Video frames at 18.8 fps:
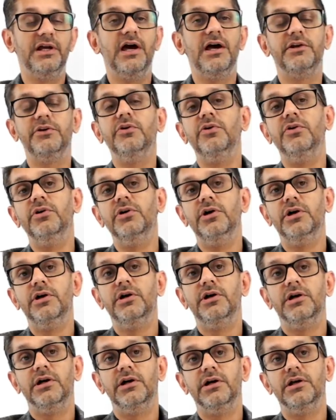I know
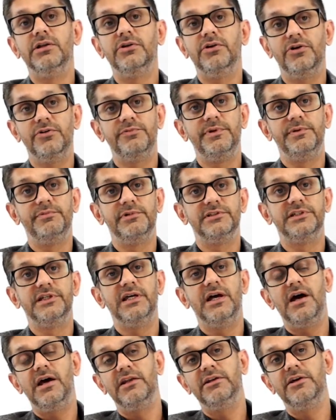a lot of people say,
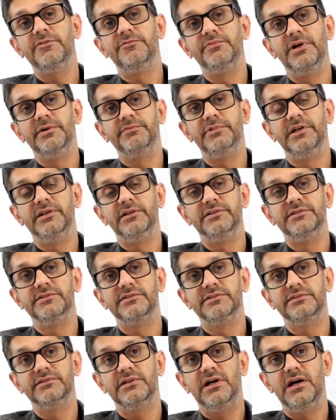I love my parents,